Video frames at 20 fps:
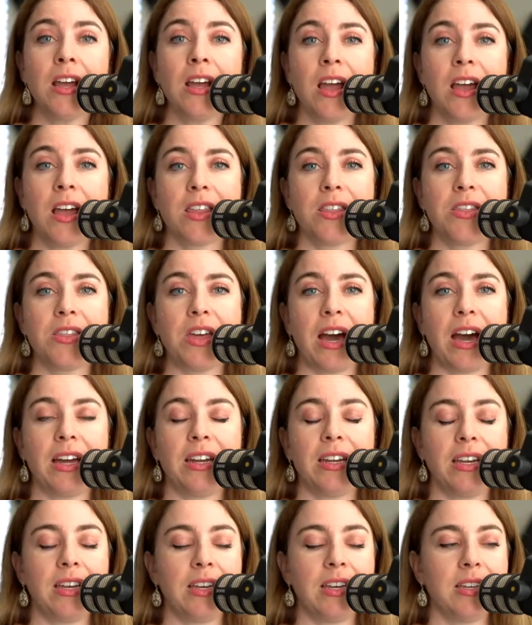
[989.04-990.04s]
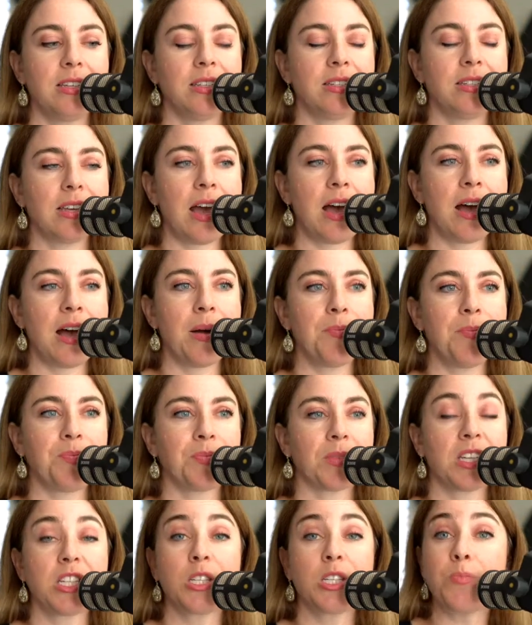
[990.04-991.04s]
that is
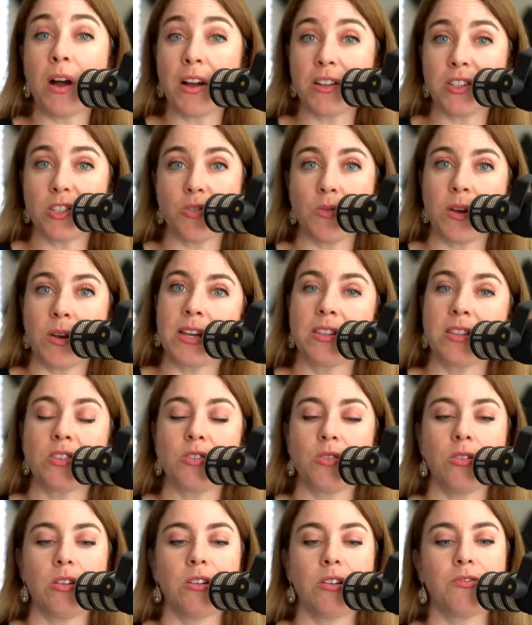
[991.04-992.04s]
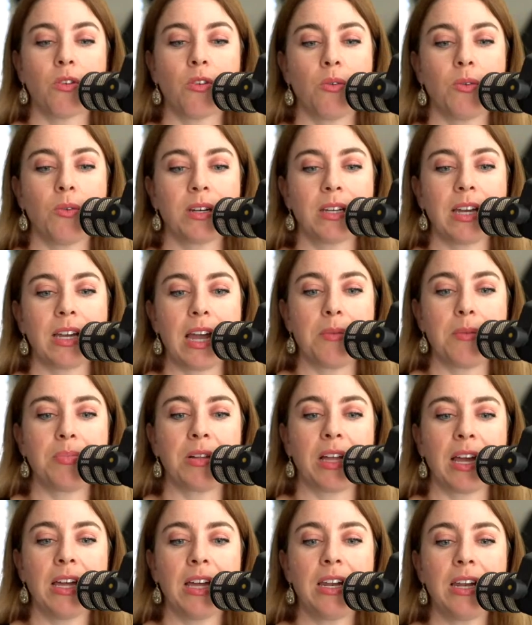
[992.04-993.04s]
sponsoring the solo 401k
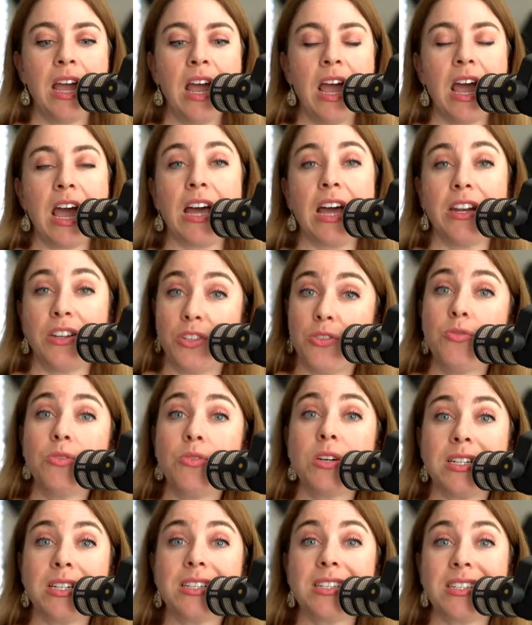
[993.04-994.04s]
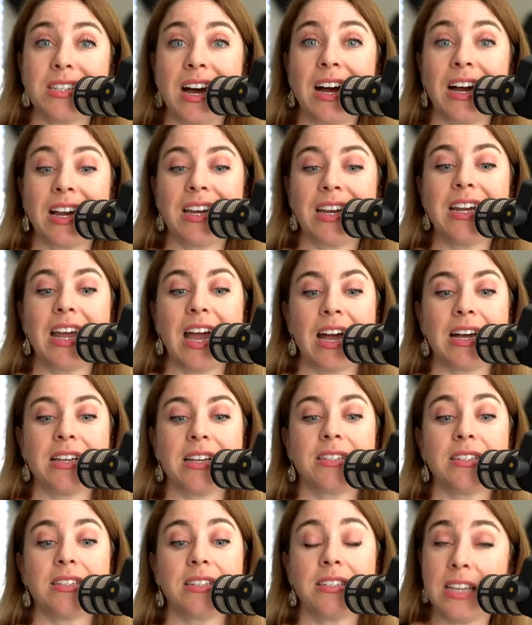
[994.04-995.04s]
plan, and you can sign as
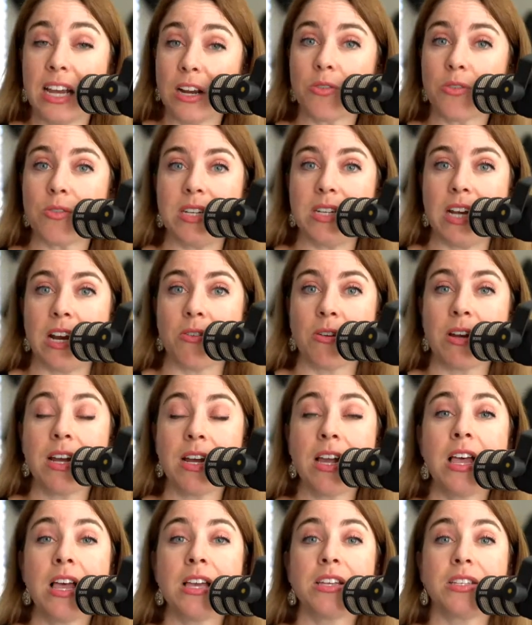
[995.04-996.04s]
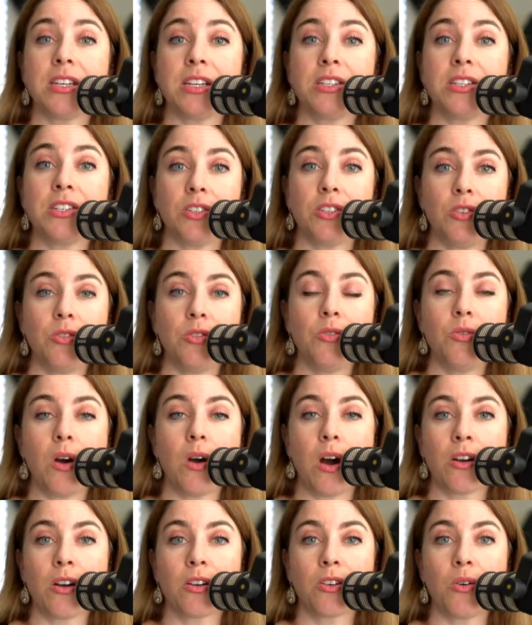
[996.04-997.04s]
secretary since you
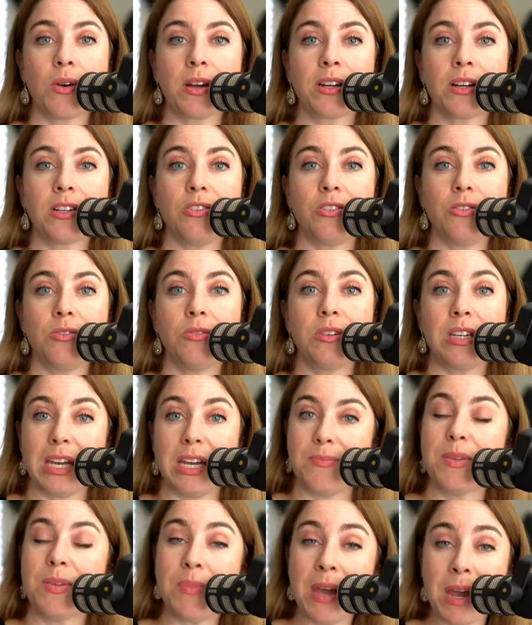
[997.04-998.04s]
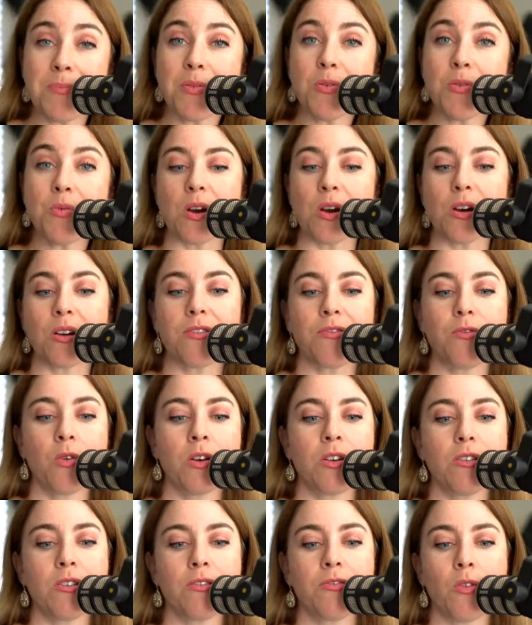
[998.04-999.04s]
are going to keep the paperwork for
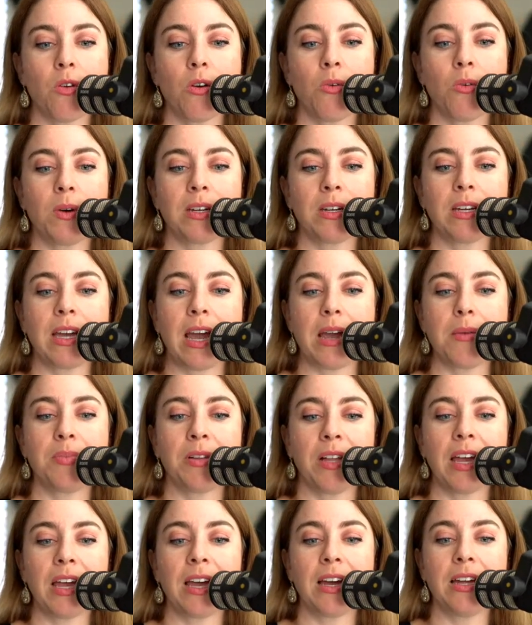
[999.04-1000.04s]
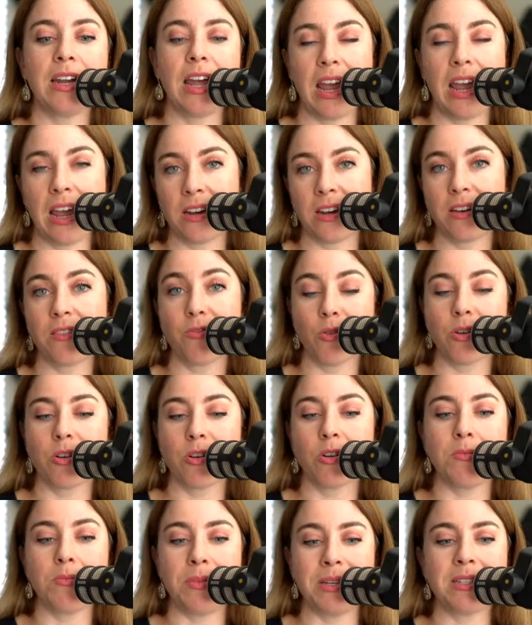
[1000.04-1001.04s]
your 401k plan and for your
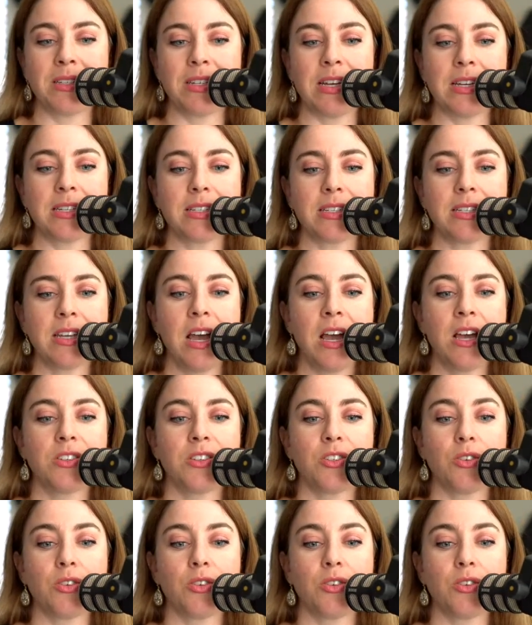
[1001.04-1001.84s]
business. So